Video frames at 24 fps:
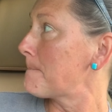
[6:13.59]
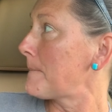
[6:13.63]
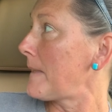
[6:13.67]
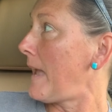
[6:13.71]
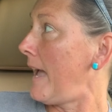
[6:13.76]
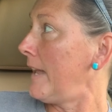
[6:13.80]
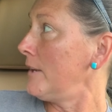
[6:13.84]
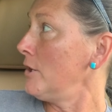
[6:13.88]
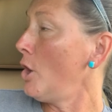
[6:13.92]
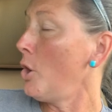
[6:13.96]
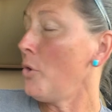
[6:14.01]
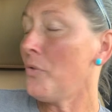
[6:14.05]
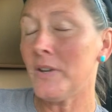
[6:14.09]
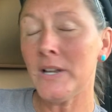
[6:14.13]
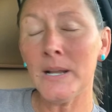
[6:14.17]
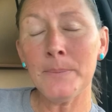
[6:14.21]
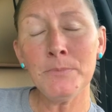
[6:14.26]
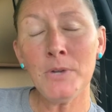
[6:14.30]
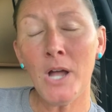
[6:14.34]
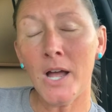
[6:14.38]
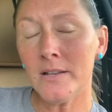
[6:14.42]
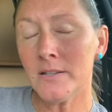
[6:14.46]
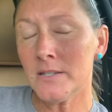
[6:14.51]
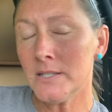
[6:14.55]
I know that I'm
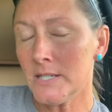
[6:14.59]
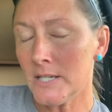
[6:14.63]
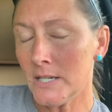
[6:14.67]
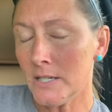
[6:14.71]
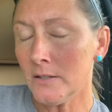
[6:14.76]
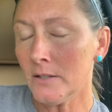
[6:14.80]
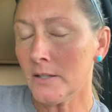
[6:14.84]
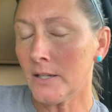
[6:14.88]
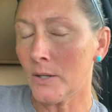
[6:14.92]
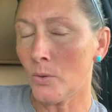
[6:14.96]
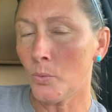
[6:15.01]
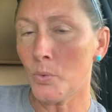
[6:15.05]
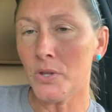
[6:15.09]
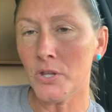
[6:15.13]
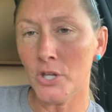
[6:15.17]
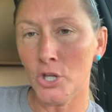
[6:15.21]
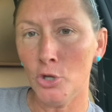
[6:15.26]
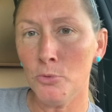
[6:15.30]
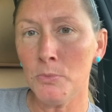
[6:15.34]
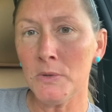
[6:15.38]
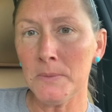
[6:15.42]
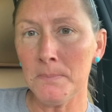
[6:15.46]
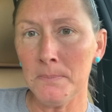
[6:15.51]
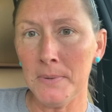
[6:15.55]
not dealing with
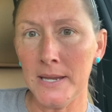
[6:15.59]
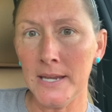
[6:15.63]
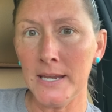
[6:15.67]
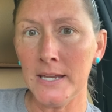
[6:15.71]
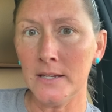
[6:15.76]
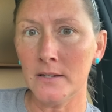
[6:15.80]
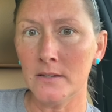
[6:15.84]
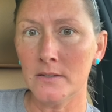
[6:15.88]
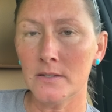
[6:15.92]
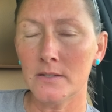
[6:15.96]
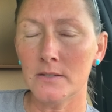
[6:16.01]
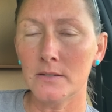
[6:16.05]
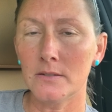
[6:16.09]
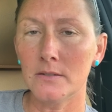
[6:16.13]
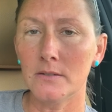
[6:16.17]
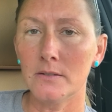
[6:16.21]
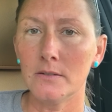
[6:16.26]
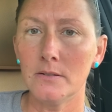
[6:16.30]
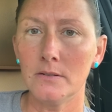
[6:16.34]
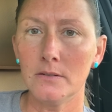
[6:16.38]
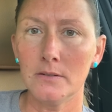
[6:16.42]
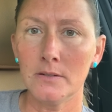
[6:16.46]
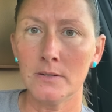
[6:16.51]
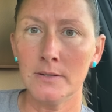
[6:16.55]
human beings
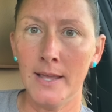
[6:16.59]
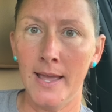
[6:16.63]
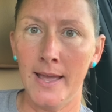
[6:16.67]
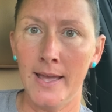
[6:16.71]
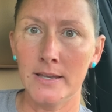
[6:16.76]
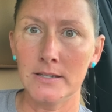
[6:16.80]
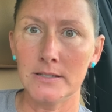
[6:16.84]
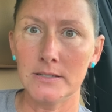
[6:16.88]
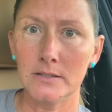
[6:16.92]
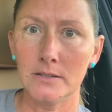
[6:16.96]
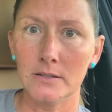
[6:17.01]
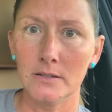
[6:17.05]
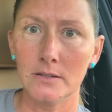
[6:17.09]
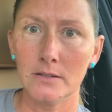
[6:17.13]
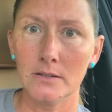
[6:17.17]
that